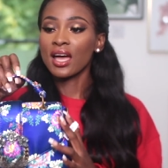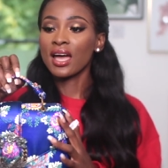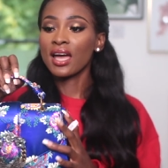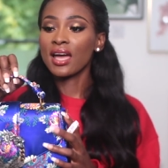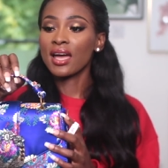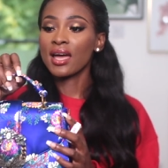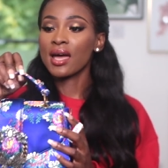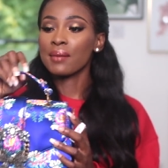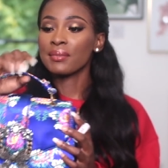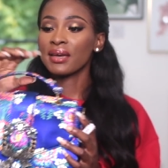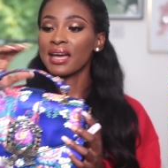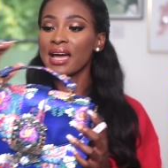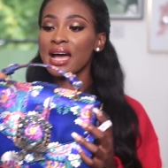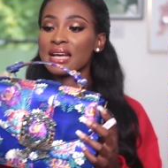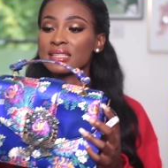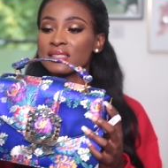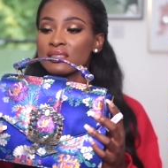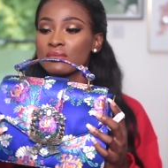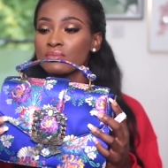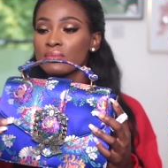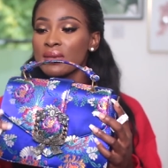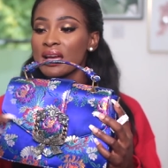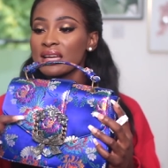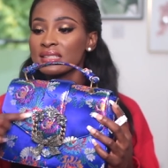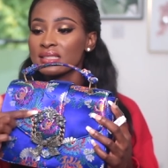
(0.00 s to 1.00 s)
um, it has
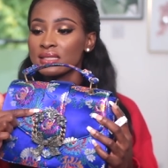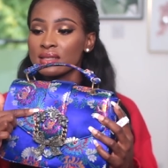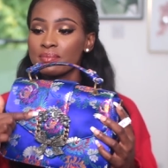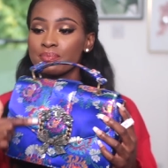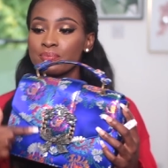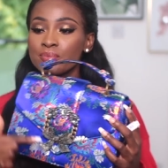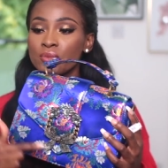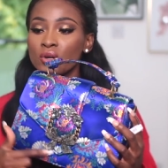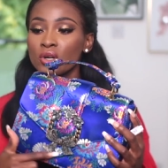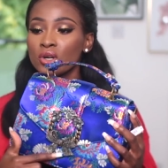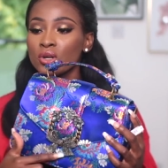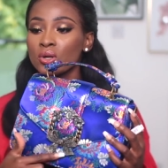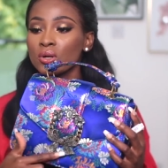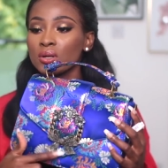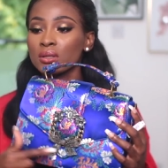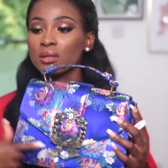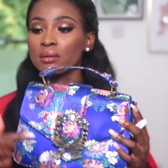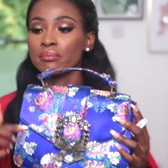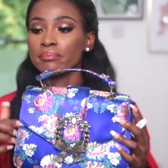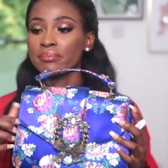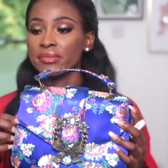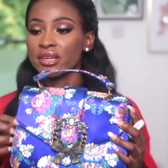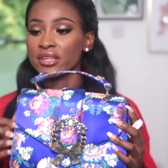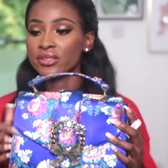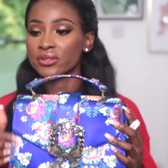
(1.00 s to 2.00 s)
a massive buckle in
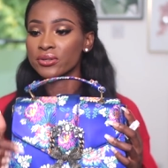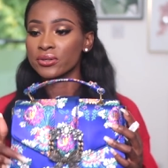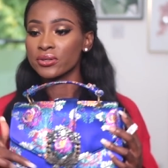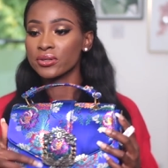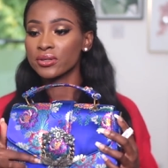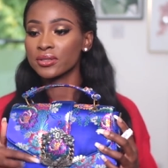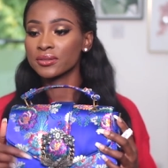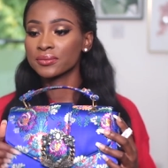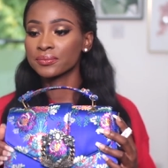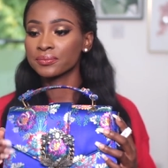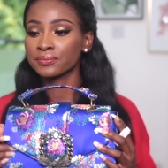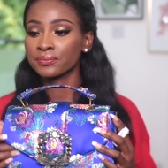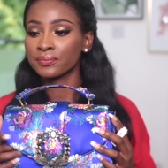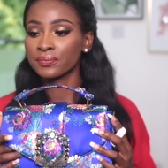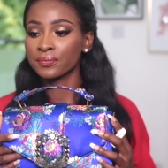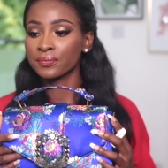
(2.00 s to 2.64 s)
the middle